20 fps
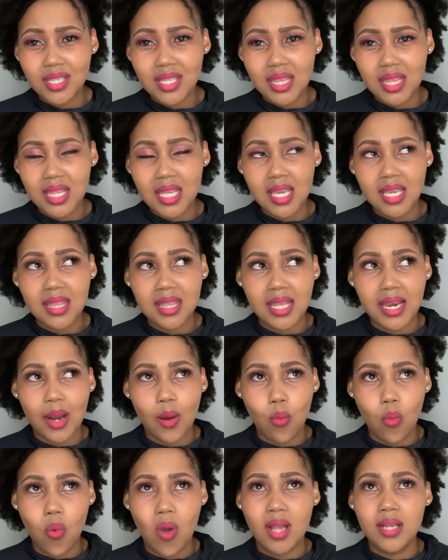thing that I
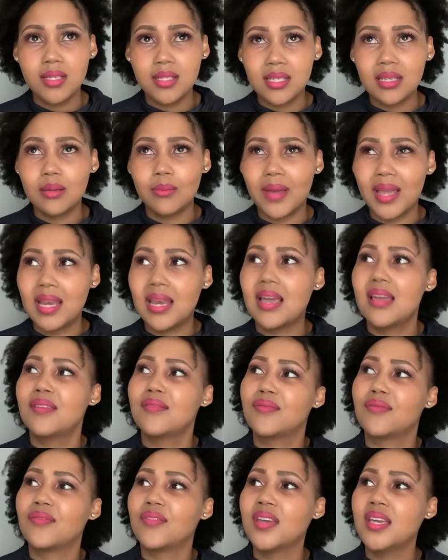want in my
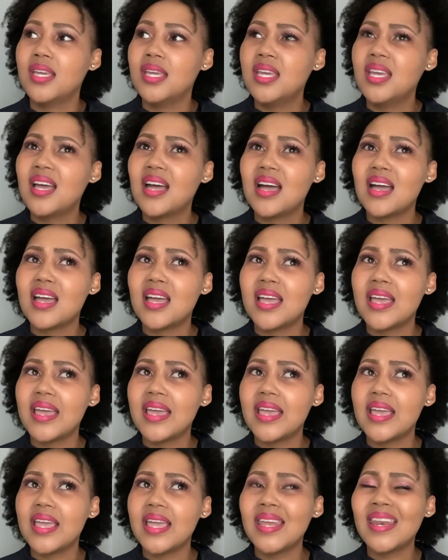life,
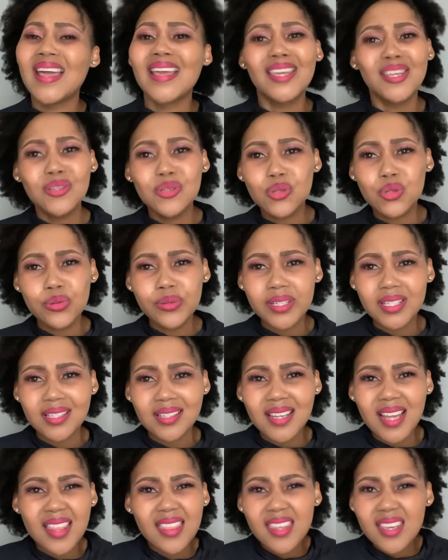and I can do it.
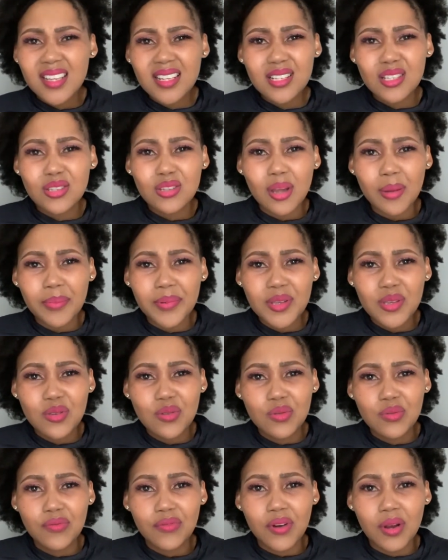Nothing is stopping you
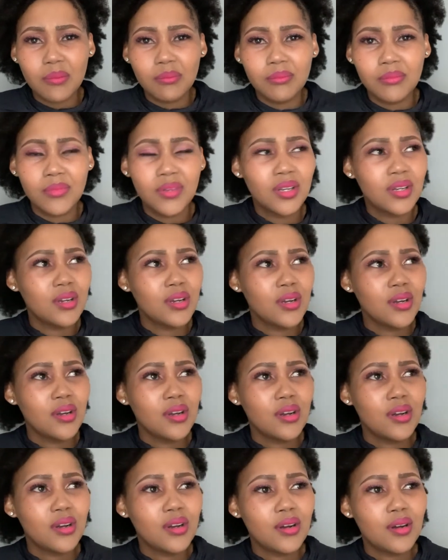from
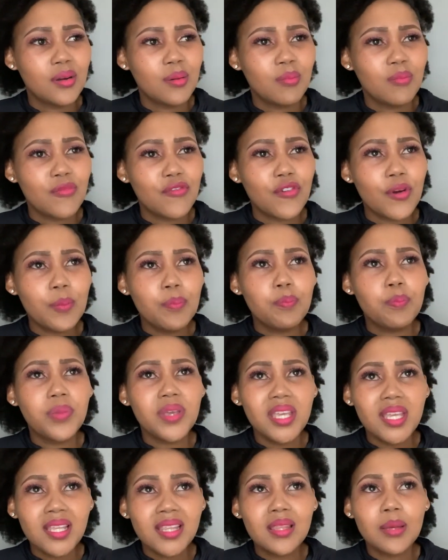
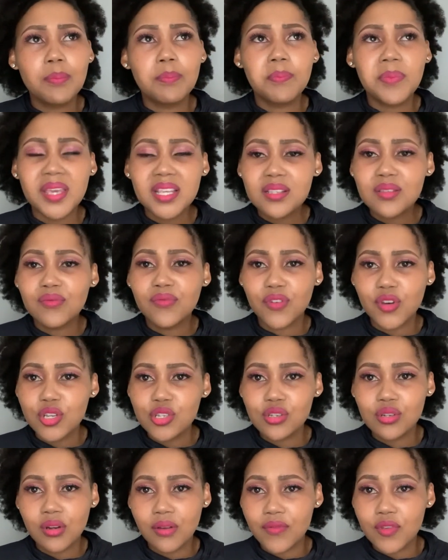being the best
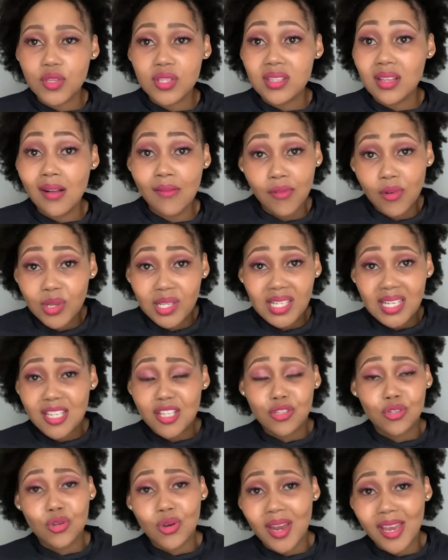version of yourself, or at
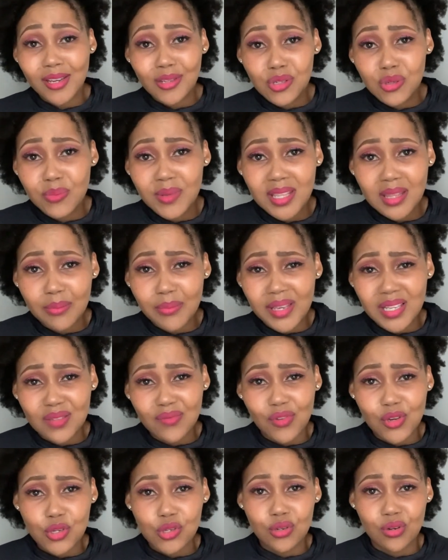least trying to be the best
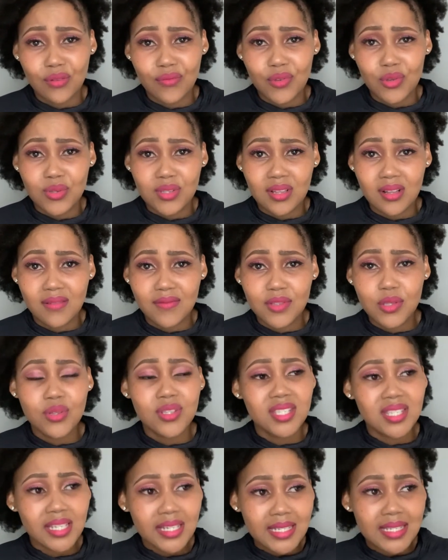version of yourself. So
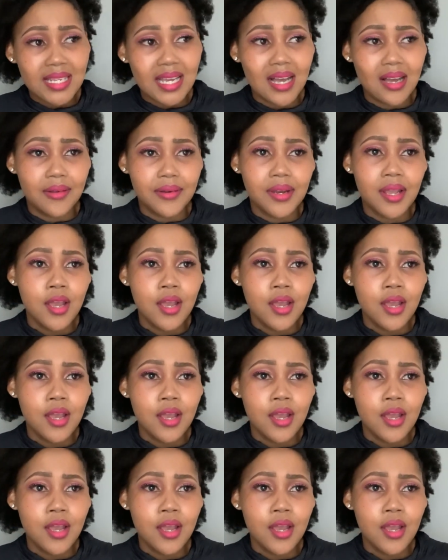sit down,